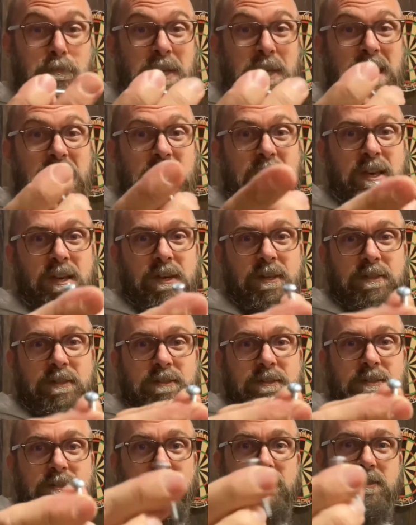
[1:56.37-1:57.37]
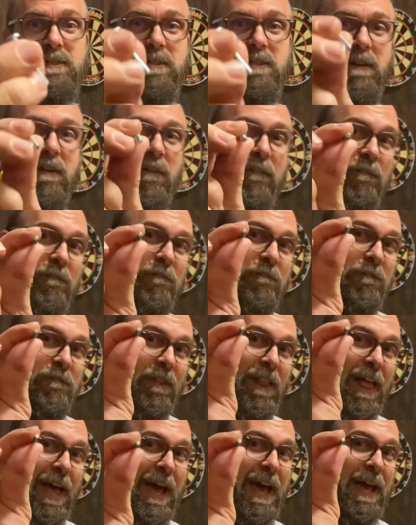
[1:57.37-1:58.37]
B
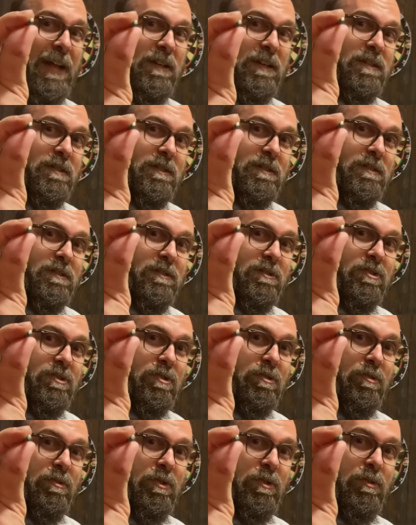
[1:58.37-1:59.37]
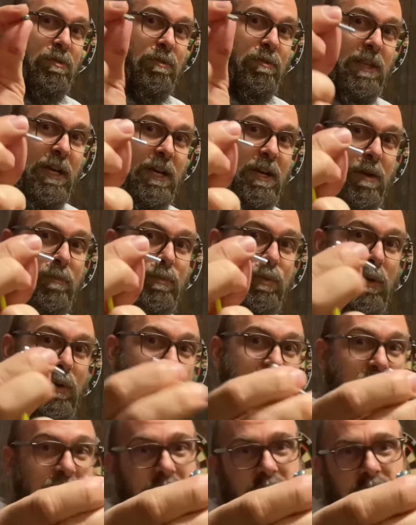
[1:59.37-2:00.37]
flat screw that comes with
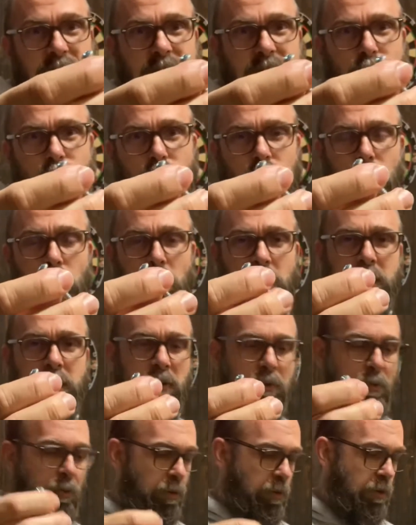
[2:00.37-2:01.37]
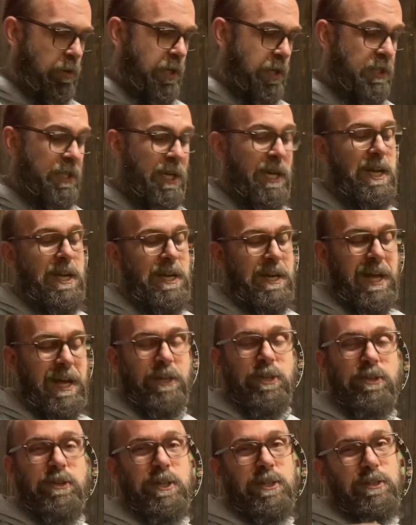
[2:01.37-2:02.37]
it. This is one and a quarter inch. Now
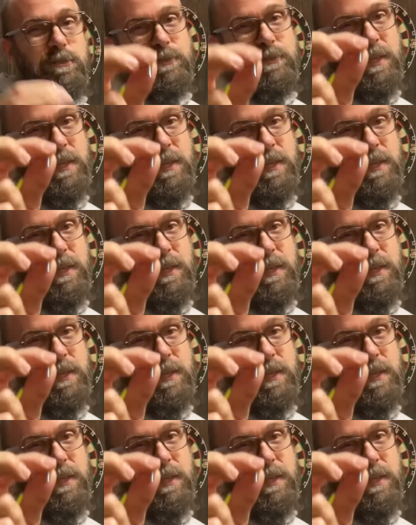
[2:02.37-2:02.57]
you can use